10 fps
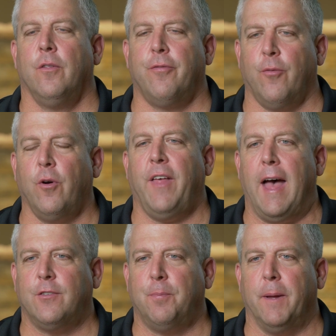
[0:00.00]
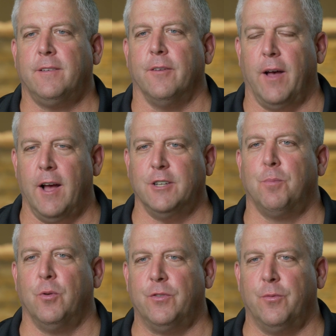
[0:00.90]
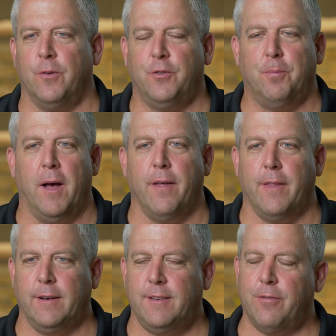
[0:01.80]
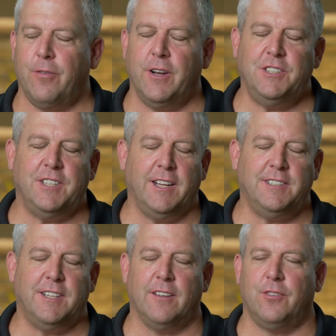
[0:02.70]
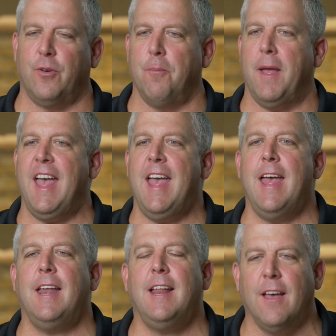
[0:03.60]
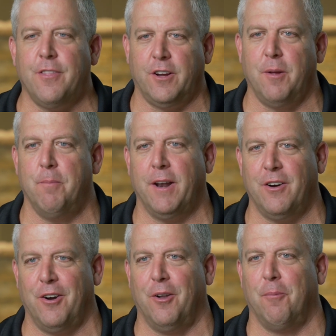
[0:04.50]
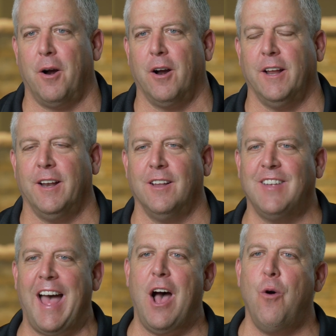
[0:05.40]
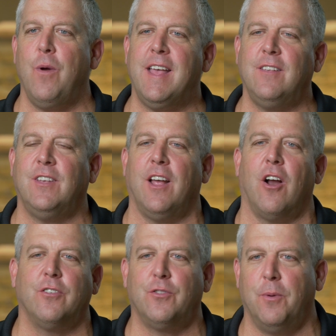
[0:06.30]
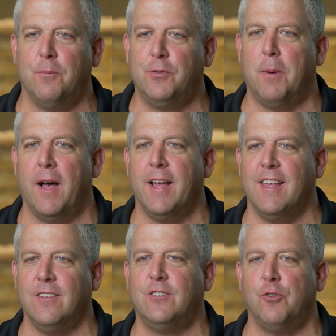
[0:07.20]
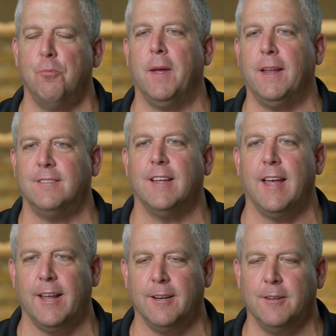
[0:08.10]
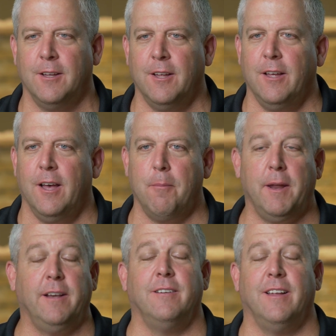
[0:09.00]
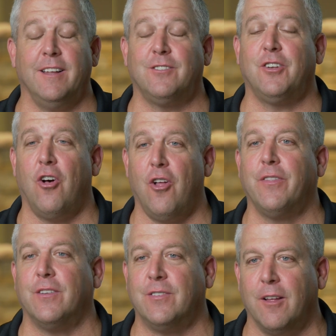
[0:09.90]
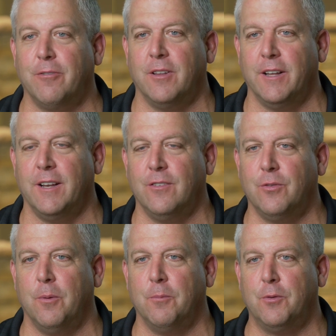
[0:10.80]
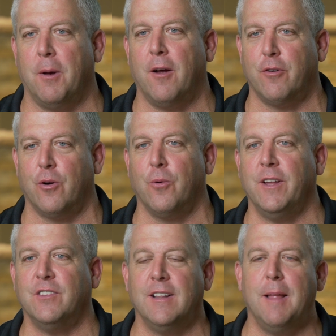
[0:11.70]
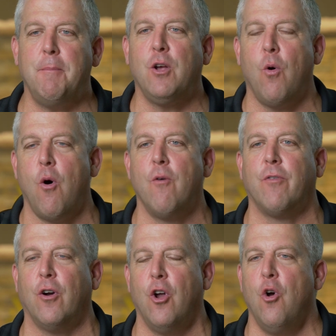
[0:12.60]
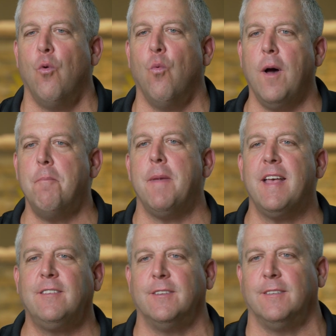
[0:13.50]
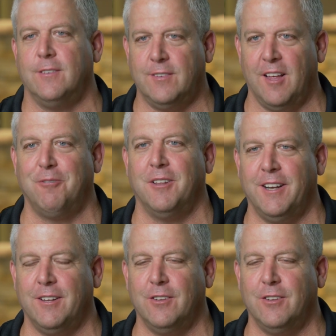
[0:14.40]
The fourth aspect of a Hydropool swim spa that differentiates us from any other competitor on the market is how easy our swim spa is to maintain. I mean, it's called the self-cleaning swim spa for a reason. Let me go over what makes it the self-cleaning